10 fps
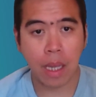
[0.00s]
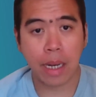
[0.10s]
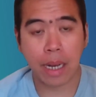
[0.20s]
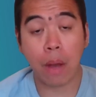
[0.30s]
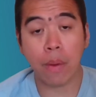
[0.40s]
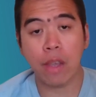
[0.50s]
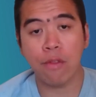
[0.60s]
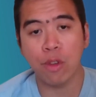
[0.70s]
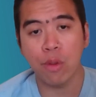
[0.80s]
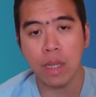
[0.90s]
Now,
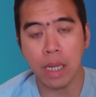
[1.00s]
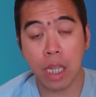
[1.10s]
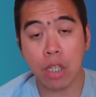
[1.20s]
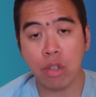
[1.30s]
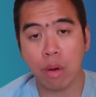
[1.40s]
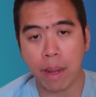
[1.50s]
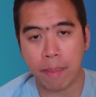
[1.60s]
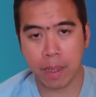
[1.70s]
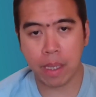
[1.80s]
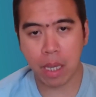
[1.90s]
if you need your
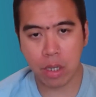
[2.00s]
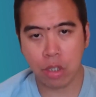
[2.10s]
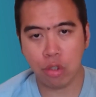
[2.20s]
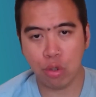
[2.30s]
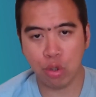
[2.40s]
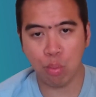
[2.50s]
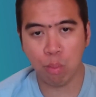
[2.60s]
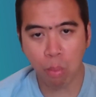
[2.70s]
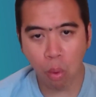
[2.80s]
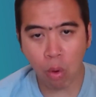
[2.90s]
application to do
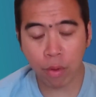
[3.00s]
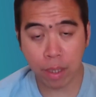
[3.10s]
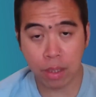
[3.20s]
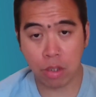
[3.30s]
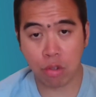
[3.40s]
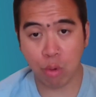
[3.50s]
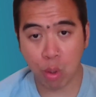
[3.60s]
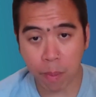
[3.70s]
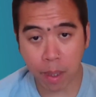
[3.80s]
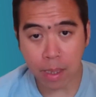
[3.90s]
more than just
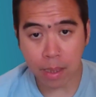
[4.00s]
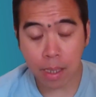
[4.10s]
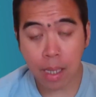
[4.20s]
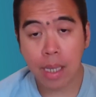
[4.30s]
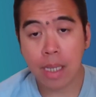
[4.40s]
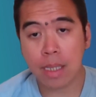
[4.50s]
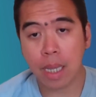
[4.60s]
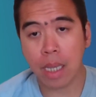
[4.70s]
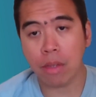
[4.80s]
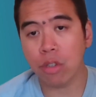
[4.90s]
groupings,
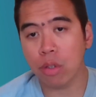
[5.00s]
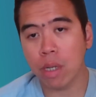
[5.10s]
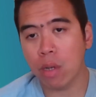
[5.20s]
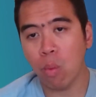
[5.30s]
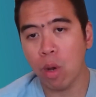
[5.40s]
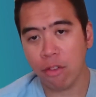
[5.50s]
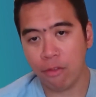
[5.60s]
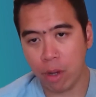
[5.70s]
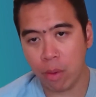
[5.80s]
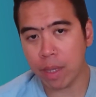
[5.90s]
say you need a
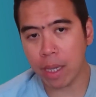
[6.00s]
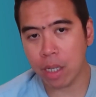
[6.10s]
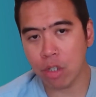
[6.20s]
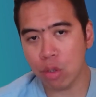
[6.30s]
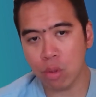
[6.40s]
workflow that can do